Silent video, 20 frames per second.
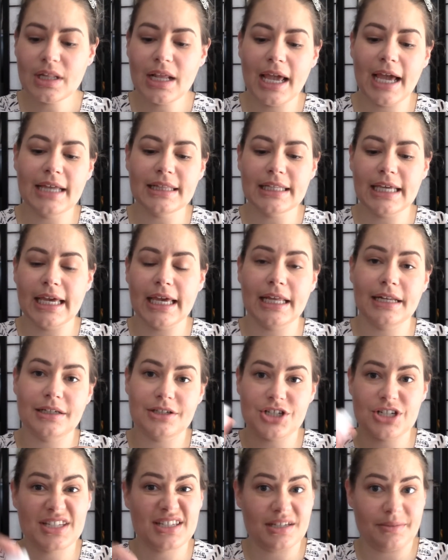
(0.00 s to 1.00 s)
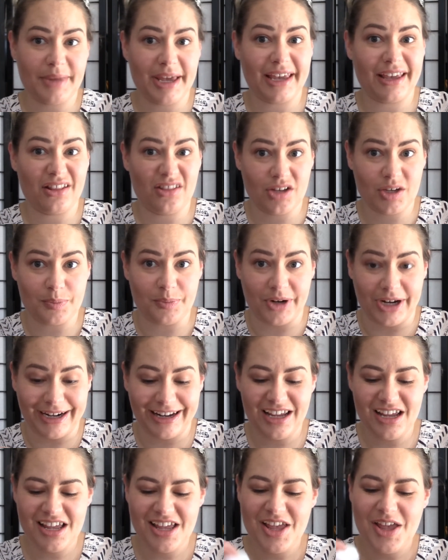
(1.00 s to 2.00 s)
and then just to make it look
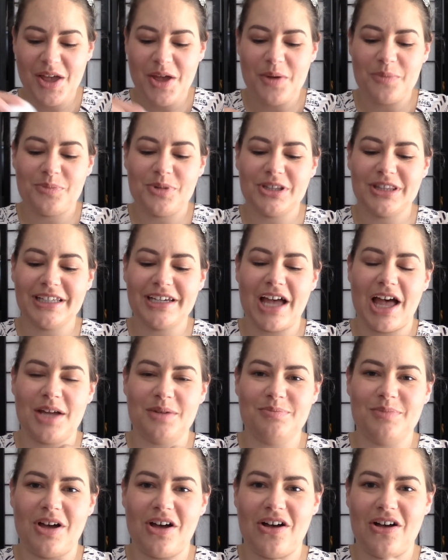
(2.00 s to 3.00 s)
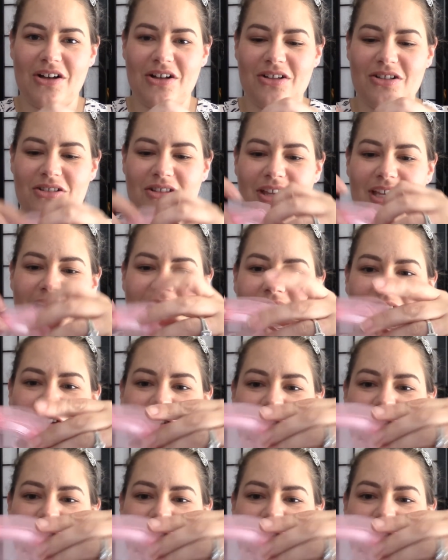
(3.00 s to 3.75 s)
pretty, put the cotton ball in the